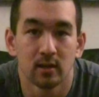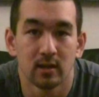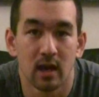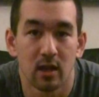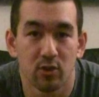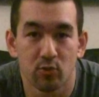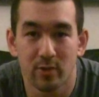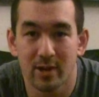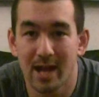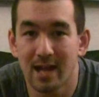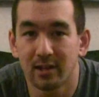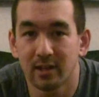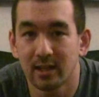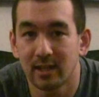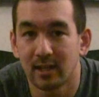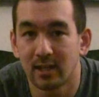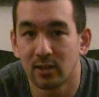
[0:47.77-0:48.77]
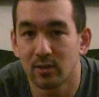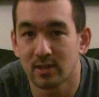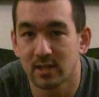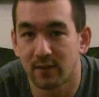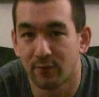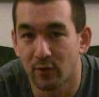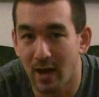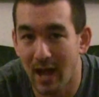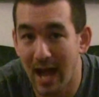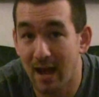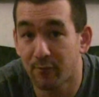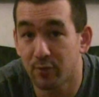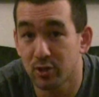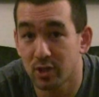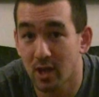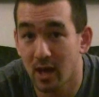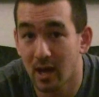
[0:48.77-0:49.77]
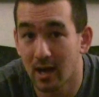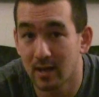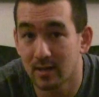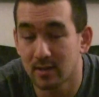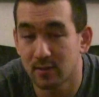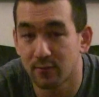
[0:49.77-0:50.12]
Now, the reality here is that for average guys